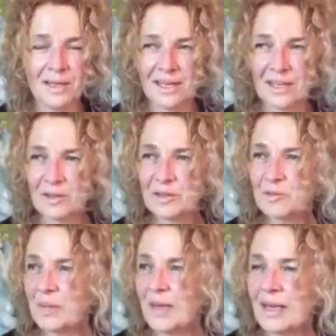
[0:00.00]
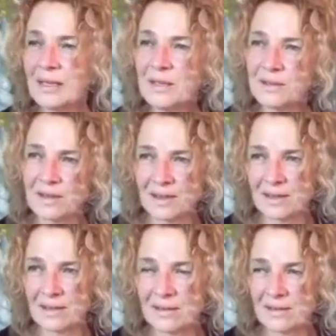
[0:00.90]
And it could be anything.
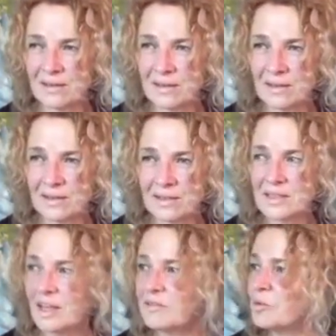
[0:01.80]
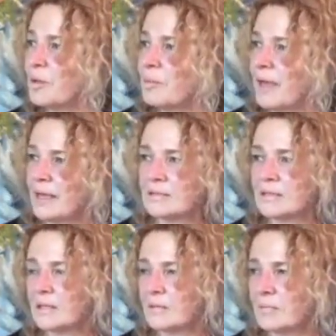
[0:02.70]
It doesn't have to be painting.